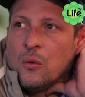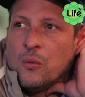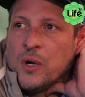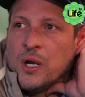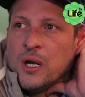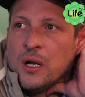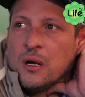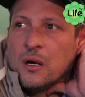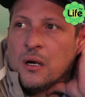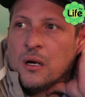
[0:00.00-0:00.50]

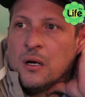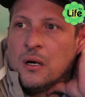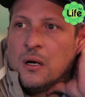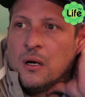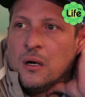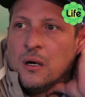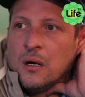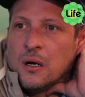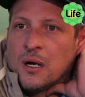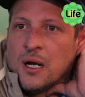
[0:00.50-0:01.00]
We
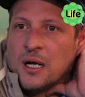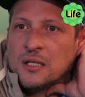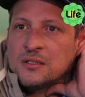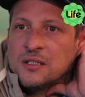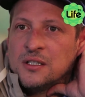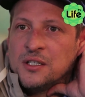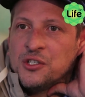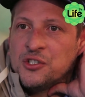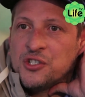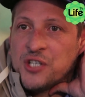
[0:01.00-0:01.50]

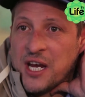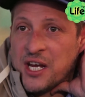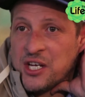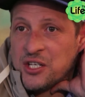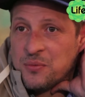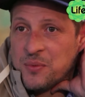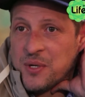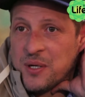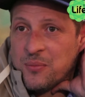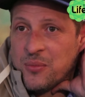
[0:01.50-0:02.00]
constantly
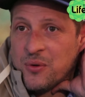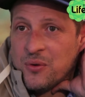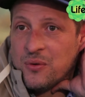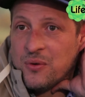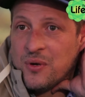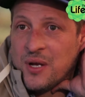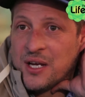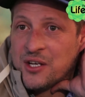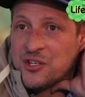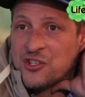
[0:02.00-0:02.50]
change
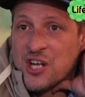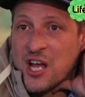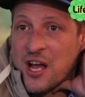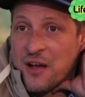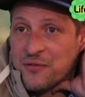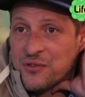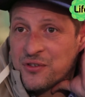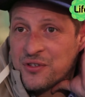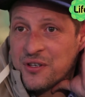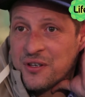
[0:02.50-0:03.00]
people, like
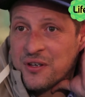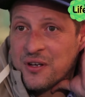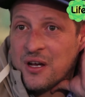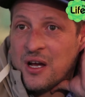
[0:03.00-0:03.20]
chefs.